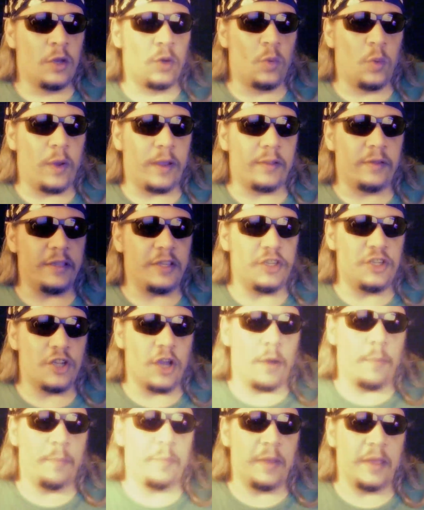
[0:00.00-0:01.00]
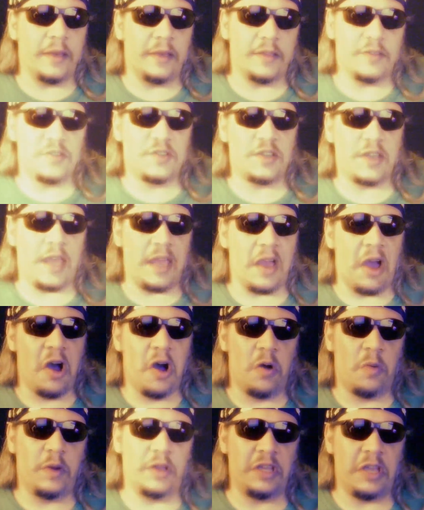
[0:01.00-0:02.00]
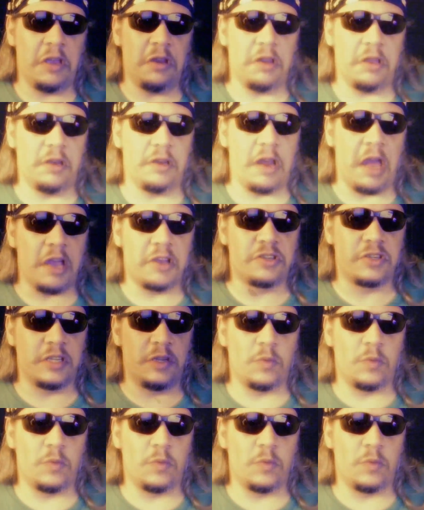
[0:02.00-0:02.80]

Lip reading: quickly jump in and say, oh, well, he didn't actually